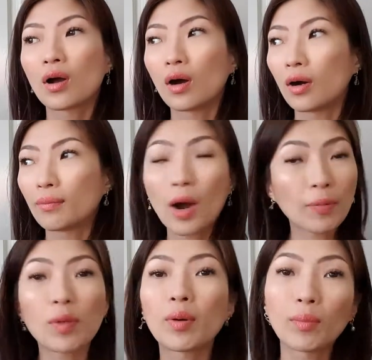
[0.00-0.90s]

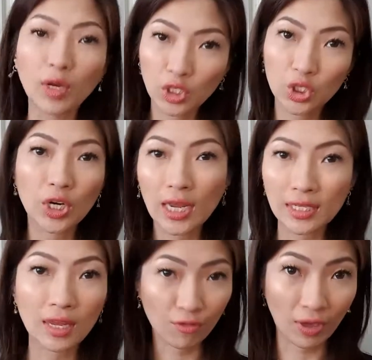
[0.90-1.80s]
optimal
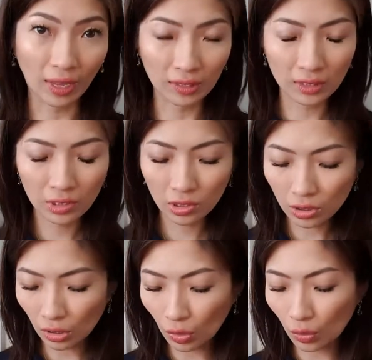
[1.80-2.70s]
moisturizing effects.
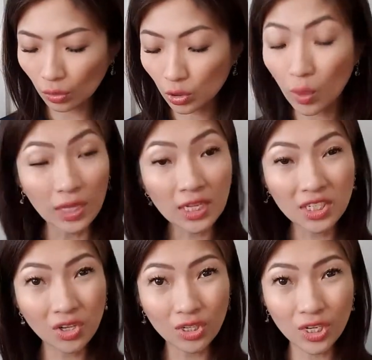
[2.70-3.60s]
So squalene
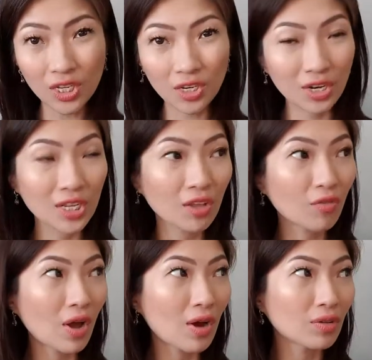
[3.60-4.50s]
is also an ingredient
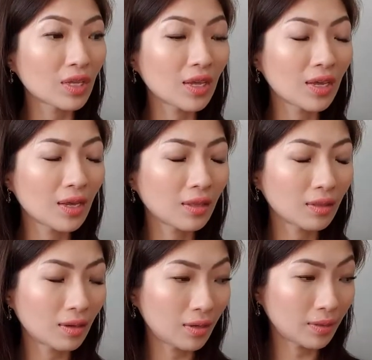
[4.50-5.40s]
found
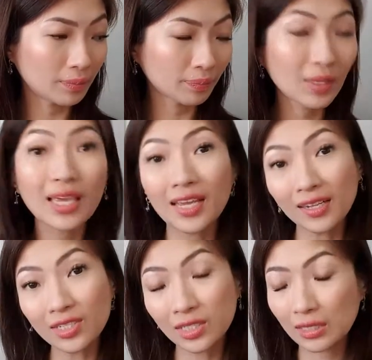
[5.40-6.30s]
in
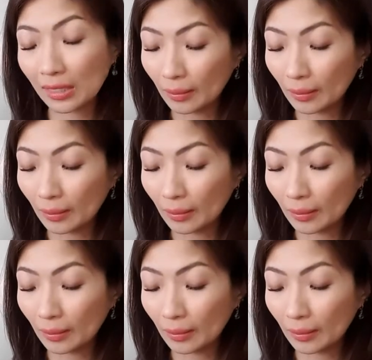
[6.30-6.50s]
peels.